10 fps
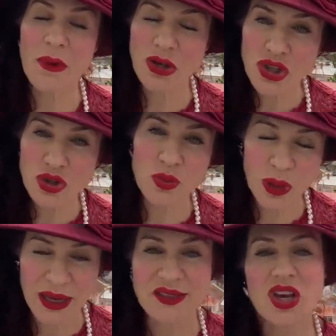emotional
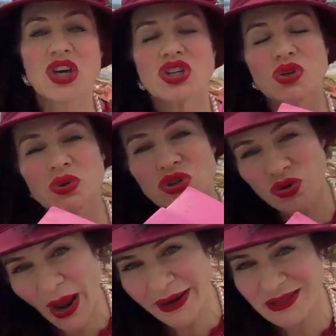place, to
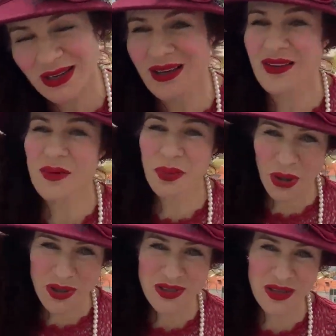attract the
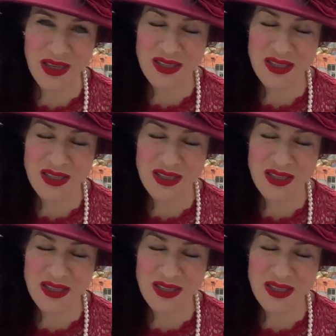person that you're